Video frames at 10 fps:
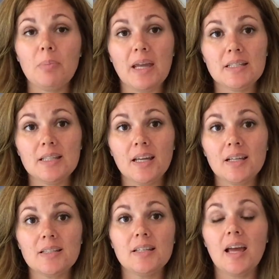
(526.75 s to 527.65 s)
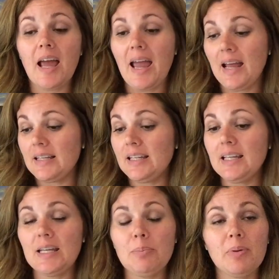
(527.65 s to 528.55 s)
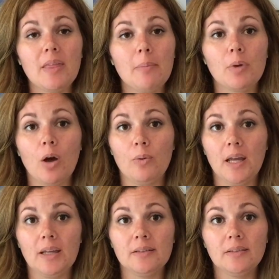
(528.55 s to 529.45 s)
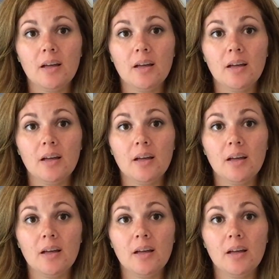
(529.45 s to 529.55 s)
basics and keep them going